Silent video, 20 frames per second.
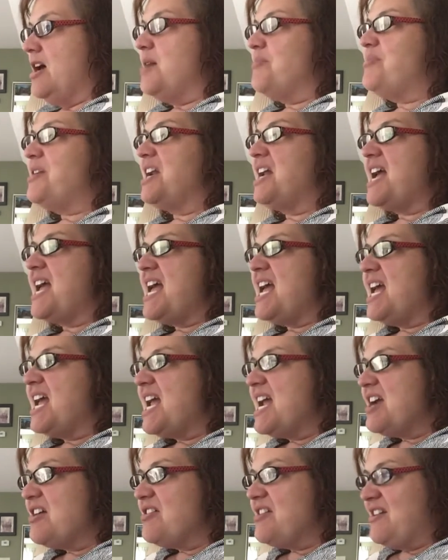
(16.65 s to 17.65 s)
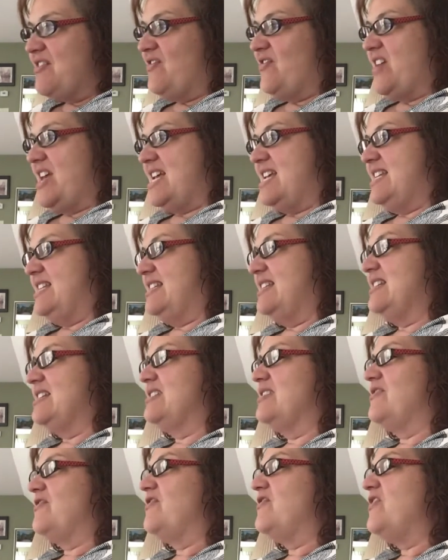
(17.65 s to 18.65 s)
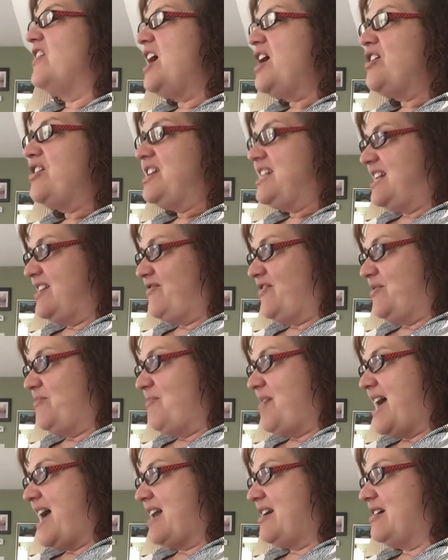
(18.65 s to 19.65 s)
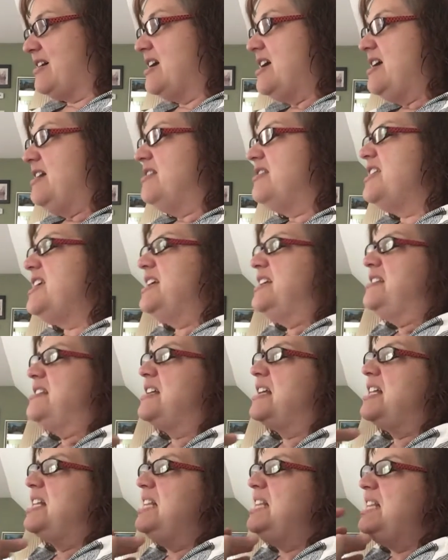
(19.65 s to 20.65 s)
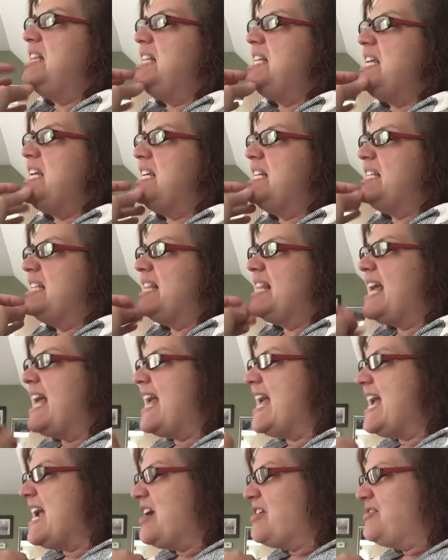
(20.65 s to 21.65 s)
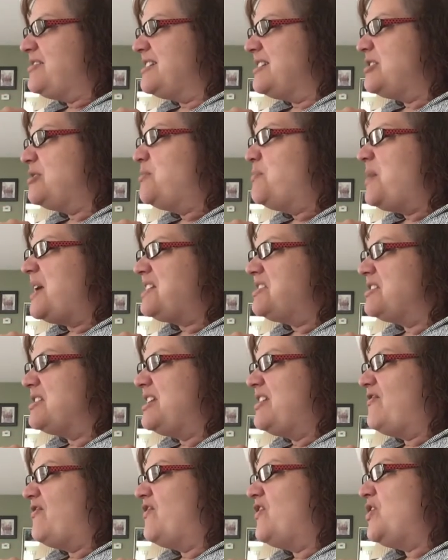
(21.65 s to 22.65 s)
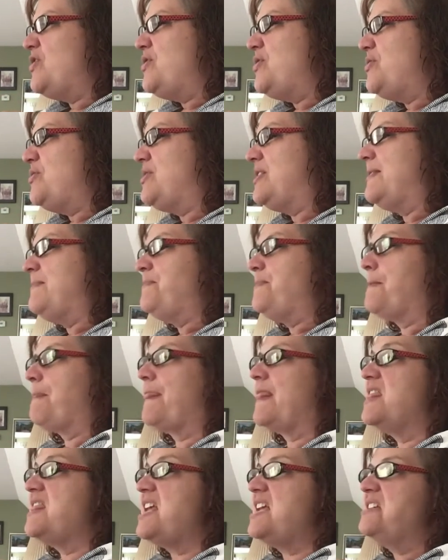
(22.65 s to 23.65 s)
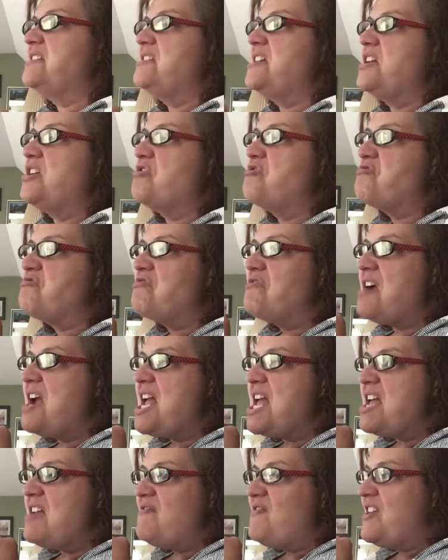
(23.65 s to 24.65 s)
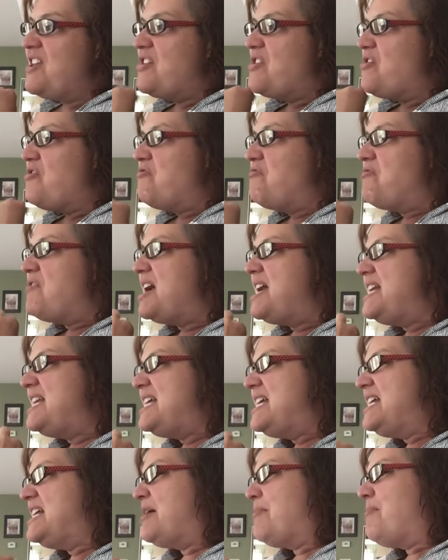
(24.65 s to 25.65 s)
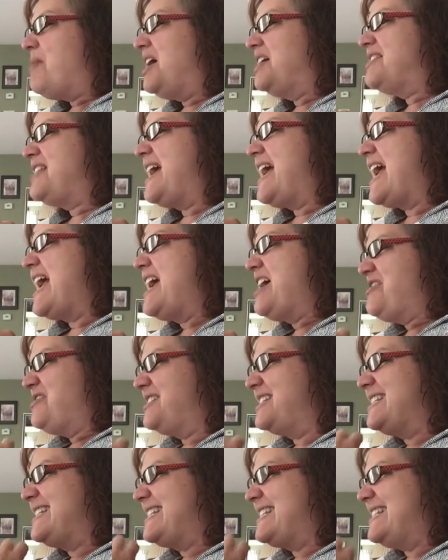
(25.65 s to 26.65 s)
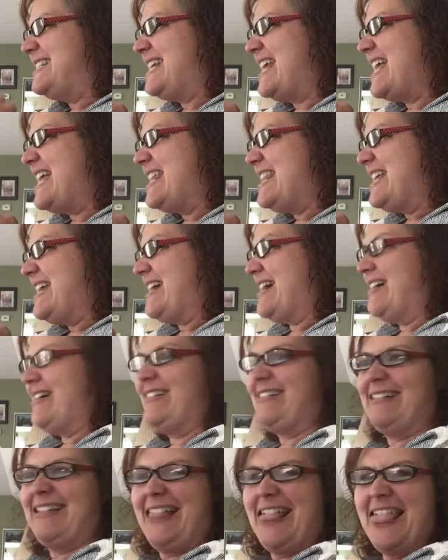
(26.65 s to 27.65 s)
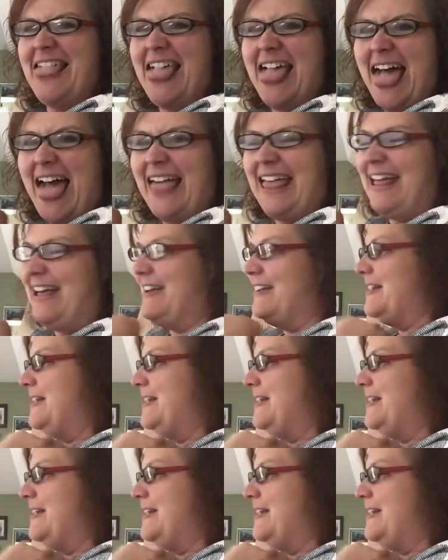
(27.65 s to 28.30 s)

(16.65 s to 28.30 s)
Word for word: But a hairy face is a very different matter. Things cling to the hairs, especially food. Things like gravy go right in among the hairs and stay there. Ugh